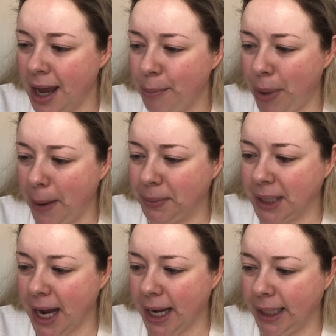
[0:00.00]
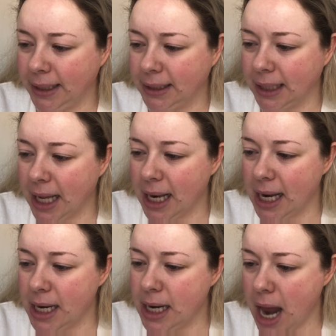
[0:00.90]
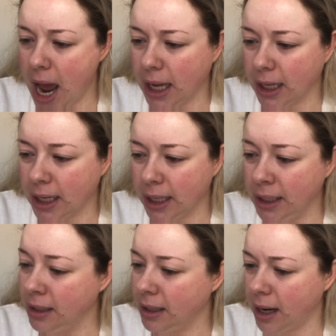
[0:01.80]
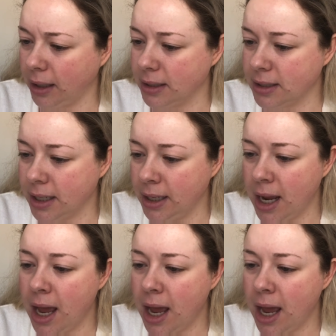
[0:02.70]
peptides, niacin,